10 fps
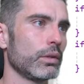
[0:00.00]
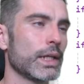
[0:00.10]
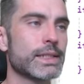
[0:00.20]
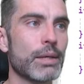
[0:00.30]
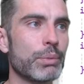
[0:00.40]

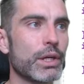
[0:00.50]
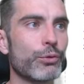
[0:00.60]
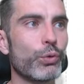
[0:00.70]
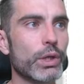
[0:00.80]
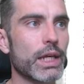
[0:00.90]
Next up here
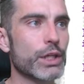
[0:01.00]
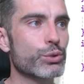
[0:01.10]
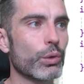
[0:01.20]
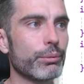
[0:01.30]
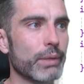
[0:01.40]
for the edge
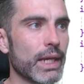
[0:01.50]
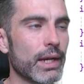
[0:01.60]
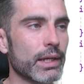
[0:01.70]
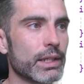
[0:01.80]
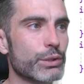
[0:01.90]
scrolling
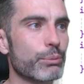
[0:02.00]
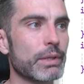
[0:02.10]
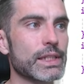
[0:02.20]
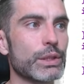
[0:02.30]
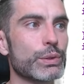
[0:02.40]
mechanic, this one
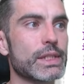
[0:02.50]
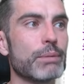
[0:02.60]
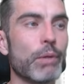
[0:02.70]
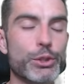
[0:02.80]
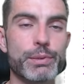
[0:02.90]
basically uses the
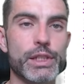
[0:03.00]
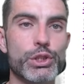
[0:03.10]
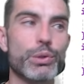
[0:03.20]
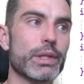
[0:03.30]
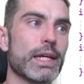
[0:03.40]
mouse
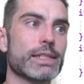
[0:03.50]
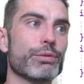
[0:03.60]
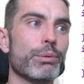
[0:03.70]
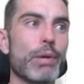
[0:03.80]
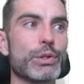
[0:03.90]
position to test
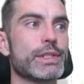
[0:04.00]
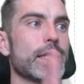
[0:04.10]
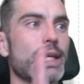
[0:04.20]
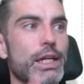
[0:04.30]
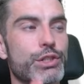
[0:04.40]
if the mouse is at
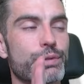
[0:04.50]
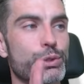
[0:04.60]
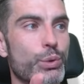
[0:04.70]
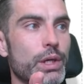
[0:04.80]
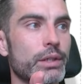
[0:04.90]
the edge of the
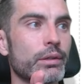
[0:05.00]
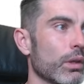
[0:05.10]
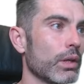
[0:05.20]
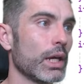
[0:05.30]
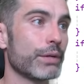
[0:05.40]
screen.
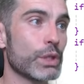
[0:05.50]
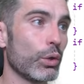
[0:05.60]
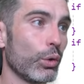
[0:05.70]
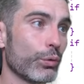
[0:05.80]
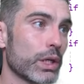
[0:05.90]
And if
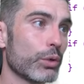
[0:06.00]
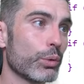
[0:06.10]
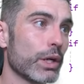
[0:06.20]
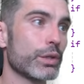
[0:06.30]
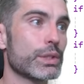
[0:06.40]
so, over here
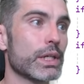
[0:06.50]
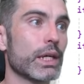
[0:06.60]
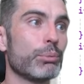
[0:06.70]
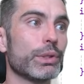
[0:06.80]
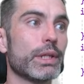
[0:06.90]
we are using
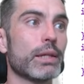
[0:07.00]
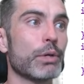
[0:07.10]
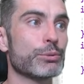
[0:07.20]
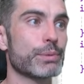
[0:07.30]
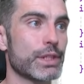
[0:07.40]

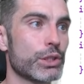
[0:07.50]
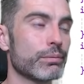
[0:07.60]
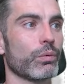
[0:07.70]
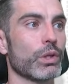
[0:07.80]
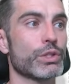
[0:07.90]
Input.mousePosition.
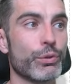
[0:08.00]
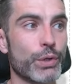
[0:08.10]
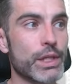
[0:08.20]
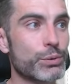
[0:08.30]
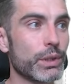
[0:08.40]
position. So for
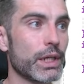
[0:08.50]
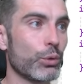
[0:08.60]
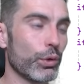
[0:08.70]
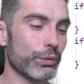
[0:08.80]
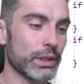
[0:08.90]
this one, the
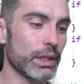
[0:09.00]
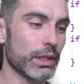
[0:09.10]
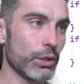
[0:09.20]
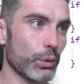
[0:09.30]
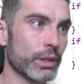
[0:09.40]
equivalent in the
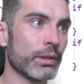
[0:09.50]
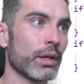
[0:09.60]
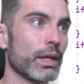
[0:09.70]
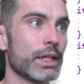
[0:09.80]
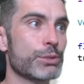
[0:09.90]
new one
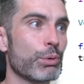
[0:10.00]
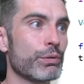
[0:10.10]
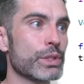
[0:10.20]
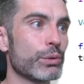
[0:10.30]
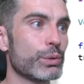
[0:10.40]
is
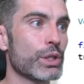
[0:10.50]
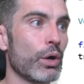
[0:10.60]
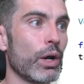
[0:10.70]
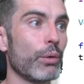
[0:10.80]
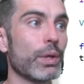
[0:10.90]
previously we
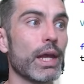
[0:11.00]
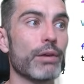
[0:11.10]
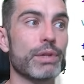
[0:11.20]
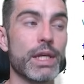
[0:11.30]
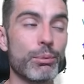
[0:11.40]
saw how we
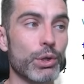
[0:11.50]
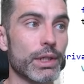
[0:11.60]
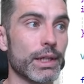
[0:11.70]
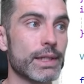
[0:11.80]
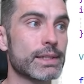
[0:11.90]
have the keyboard
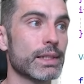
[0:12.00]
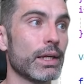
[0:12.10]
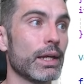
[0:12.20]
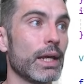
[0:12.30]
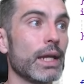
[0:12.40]
class,
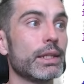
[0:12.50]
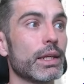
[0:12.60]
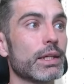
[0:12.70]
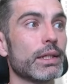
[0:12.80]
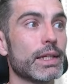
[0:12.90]
and the
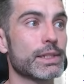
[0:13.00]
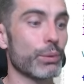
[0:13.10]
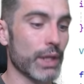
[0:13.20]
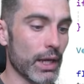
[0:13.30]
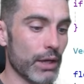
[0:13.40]
other class that
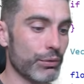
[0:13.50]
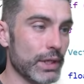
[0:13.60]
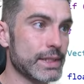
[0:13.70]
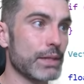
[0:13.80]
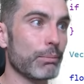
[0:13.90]
we have
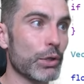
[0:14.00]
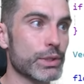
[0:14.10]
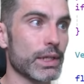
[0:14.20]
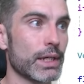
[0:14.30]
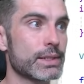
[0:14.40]
is the mouse
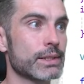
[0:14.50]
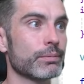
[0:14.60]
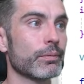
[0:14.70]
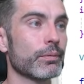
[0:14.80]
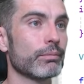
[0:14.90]
class.
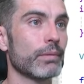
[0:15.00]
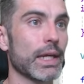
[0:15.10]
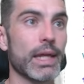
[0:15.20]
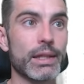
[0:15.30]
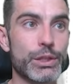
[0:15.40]

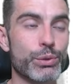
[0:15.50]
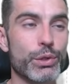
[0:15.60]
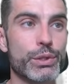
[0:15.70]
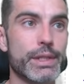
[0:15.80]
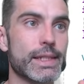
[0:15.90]
Again, this one
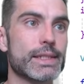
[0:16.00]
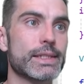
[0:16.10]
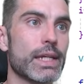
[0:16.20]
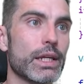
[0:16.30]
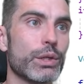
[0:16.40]
also exists
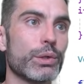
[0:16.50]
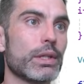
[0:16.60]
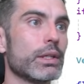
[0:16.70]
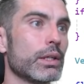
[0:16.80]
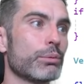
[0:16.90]
inside
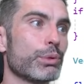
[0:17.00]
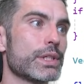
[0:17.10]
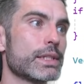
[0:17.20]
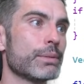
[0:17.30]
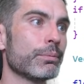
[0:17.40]
Unity input
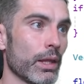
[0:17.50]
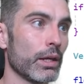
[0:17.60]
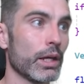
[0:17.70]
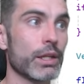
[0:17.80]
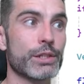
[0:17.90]
system.
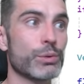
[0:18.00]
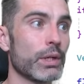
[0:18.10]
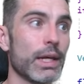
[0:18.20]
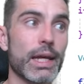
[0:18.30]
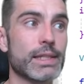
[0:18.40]
And this
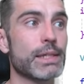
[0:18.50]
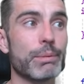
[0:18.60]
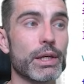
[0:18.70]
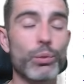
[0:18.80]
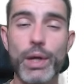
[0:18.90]
one, again, same
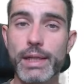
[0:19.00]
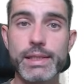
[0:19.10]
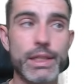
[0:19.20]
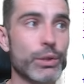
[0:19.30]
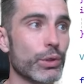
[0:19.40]
thing, we access
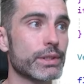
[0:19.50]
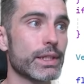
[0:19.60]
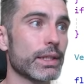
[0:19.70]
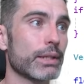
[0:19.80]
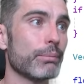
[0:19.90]
the current
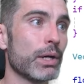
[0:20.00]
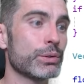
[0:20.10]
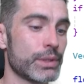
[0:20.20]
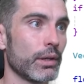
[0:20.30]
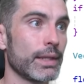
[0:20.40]
selected
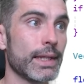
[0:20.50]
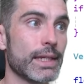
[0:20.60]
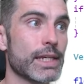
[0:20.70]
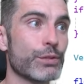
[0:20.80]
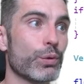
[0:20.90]
mouse. And in
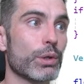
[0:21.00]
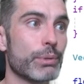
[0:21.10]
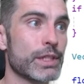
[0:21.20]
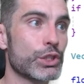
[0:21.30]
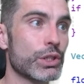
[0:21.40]
this case, for the
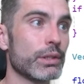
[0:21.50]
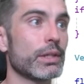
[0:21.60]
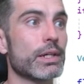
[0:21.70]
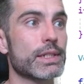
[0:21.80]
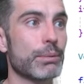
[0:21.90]
position,
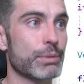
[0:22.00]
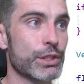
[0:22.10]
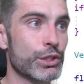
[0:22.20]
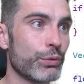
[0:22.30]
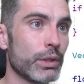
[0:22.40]
there's a
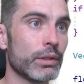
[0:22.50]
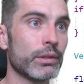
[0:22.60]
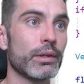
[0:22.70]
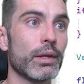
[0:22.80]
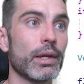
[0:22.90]
position
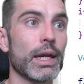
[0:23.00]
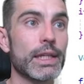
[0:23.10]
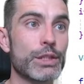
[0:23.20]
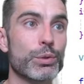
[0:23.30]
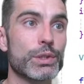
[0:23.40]
field, and
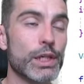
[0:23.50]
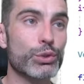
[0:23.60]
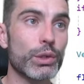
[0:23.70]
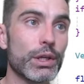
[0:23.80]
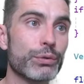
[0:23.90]
this one is
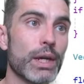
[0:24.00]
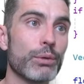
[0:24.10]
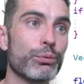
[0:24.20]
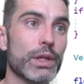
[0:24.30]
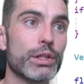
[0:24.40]
actually of
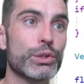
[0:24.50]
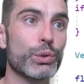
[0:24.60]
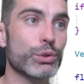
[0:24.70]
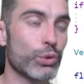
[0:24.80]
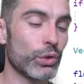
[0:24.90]
type vector2
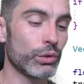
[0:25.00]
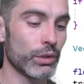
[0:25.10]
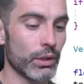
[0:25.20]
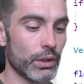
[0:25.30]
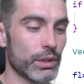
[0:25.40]

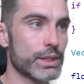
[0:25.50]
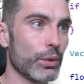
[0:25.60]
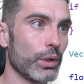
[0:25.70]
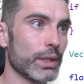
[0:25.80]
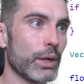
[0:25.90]
control.
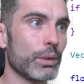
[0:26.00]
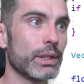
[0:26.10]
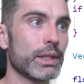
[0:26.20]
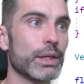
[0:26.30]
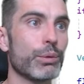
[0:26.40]
So on that
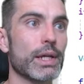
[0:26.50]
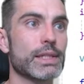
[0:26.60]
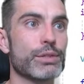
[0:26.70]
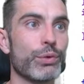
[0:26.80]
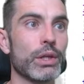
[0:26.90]
one, then we
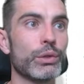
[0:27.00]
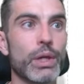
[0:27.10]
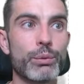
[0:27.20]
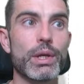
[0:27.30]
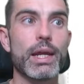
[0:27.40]
access the value
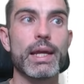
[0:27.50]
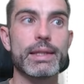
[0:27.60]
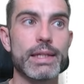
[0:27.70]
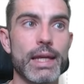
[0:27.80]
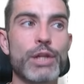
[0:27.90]
and we
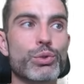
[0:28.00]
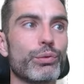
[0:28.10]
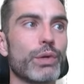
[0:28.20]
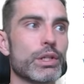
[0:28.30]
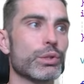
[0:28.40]
get the actual
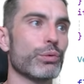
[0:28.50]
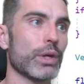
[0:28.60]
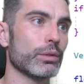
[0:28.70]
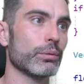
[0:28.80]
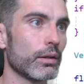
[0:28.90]
vector2
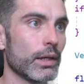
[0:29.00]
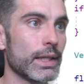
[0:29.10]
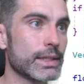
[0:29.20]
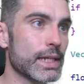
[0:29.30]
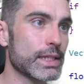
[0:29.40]
value. In
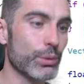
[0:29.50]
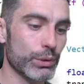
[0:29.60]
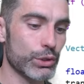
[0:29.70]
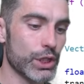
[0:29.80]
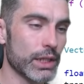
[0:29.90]
this case, I
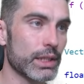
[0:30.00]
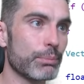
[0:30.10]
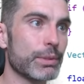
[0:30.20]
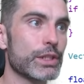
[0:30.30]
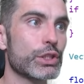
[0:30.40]
want to check the
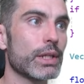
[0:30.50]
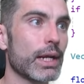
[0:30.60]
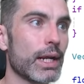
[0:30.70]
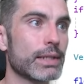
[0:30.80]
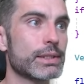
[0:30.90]

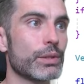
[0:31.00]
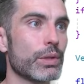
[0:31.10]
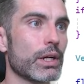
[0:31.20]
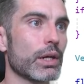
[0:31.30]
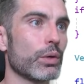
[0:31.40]
position.x, so
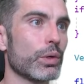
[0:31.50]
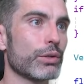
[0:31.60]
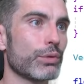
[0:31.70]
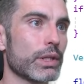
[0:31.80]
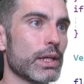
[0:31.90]
there you go,
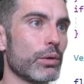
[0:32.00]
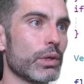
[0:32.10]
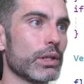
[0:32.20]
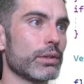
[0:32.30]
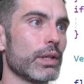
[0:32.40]
convert that
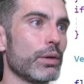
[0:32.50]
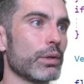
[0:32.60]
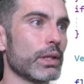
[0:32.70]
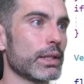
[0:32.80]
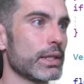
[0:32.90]
one into that
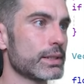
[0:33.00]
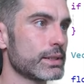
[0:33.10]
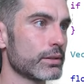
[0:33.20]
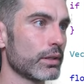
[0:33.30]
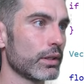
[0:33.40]
one like
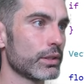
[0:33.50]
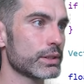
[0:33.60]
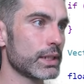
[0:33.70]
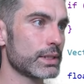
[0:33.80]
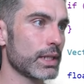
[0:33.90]
this.
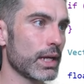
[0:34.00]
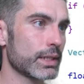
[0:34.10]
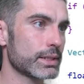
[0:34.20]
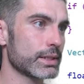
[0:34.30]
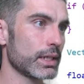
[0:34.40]
That's the
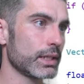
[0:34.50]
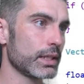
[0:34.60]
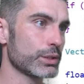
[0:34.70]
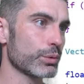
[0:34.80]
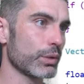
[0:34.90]
x, and
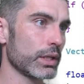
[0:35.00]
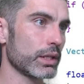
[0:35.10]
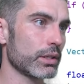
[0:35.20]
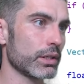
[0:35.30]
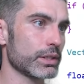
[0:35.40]
this one right
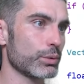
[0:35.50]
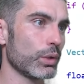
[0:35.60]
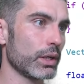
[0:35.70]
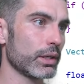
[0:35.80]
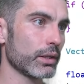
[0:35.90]
here is the
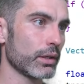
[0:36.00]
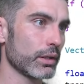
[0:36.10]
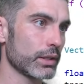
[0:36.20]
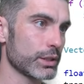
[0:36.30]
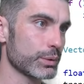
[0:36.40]
y.
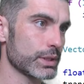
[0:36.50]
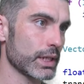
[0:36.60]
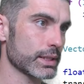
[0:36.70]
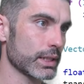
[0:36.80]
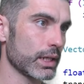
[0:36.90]
This one is the
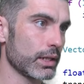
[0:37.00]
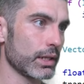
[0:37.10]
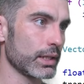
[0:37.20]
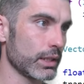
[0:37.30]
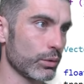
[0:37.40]
x again,
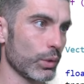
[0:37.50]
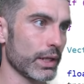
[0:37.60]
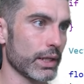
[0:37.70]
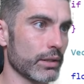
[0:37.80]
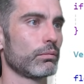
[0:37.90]
and then the y
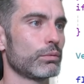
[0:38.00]
again.